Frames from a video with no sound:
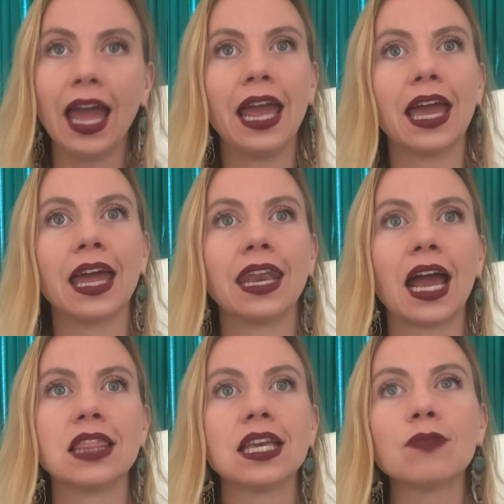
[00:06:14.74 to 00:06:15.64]
And
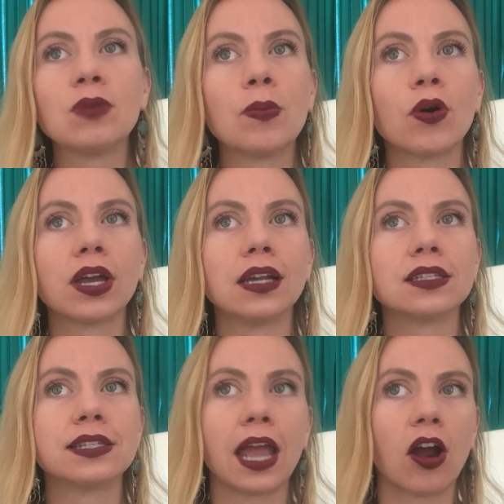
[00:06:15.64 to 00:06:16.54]
I think people
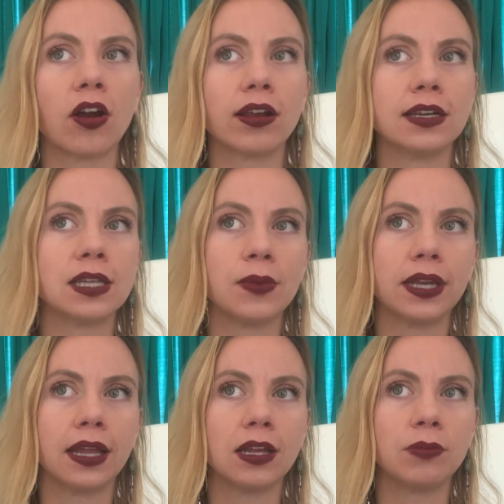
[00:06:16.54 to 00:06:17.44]
get scared and
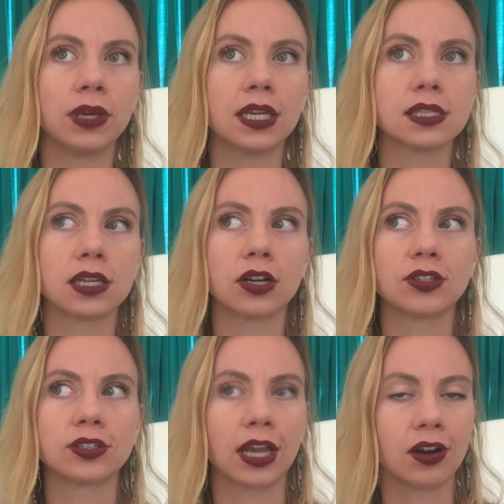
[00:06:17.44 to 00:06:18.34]
intimidated because they're
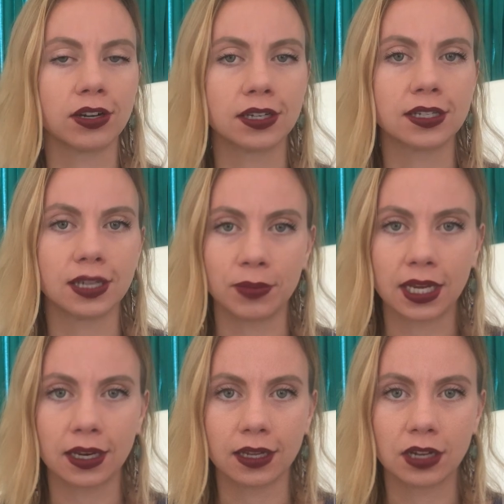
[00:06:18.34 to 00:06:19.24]
scared and
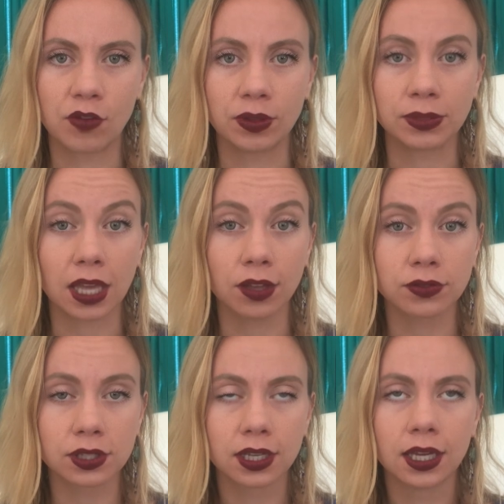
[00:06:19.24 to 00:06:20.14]
intimidated of
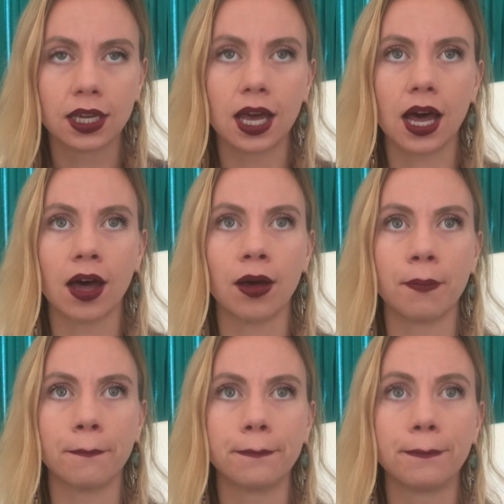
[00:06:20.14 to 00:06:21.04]
themselves.
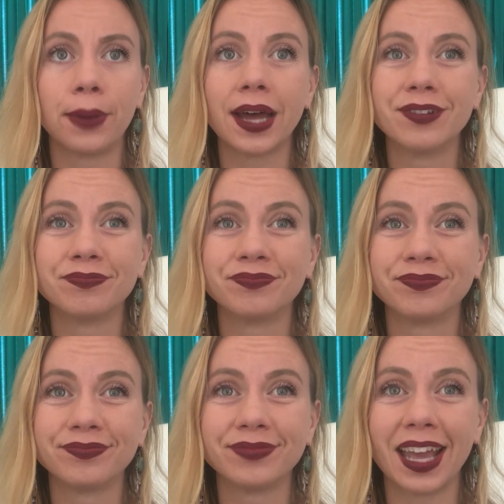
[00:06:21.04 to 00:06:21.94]
But
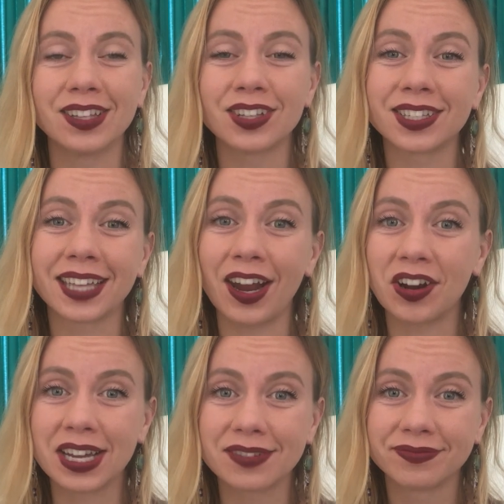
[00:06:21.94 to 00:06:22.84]
it's not
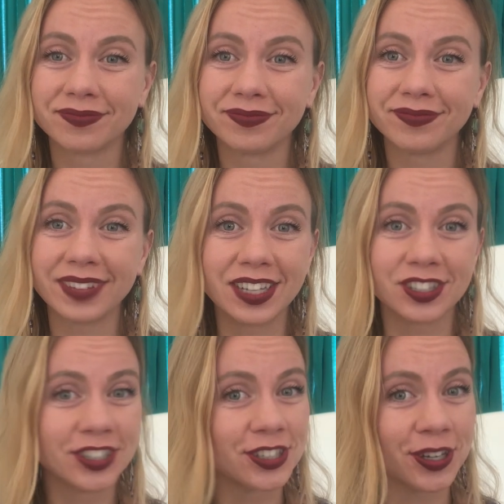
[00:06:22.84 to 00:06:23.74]
scary.
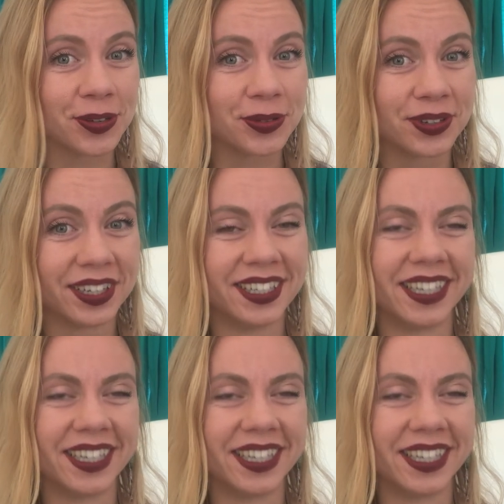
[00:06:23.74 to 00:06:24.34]
It's just you.